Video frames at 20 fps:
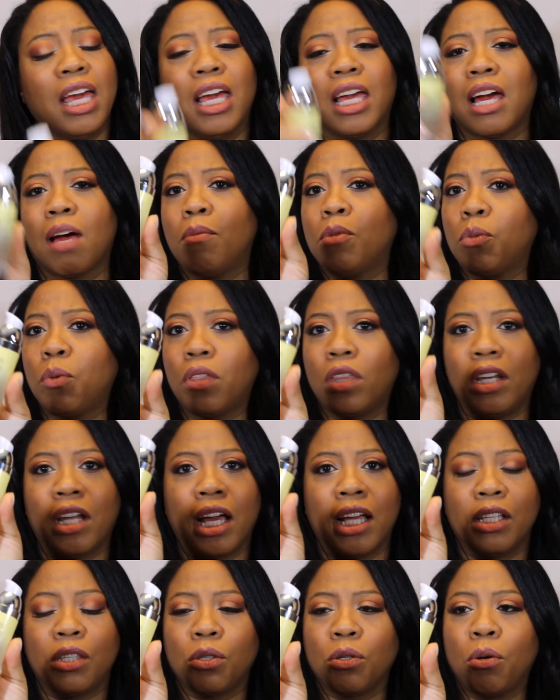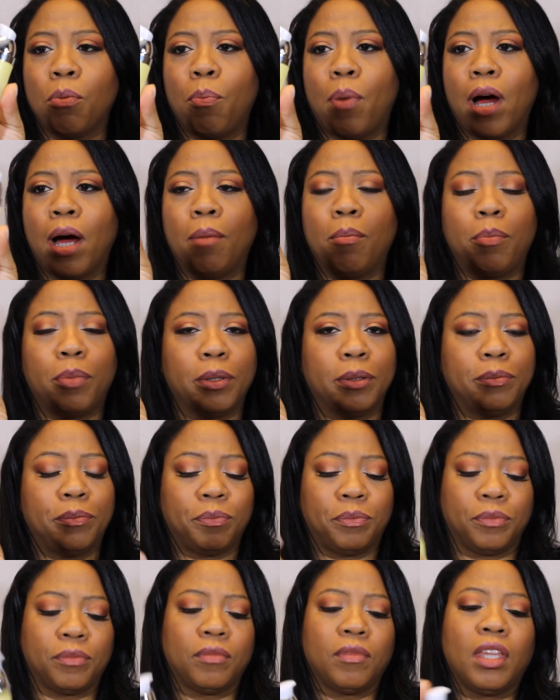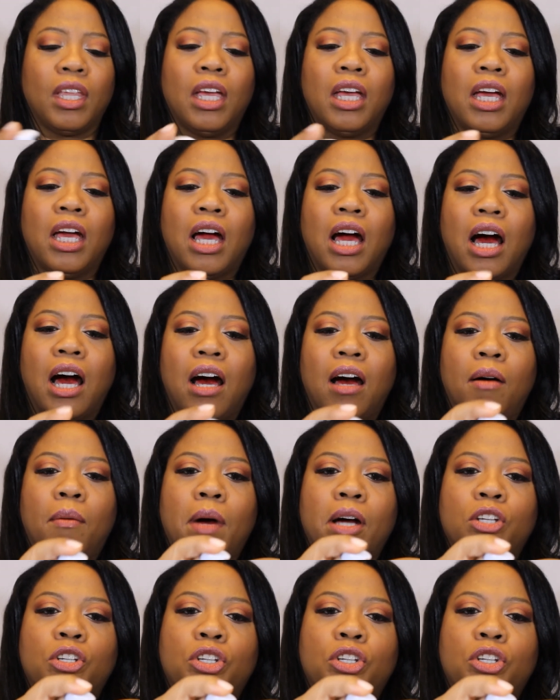Comes with a nice little pump. I'll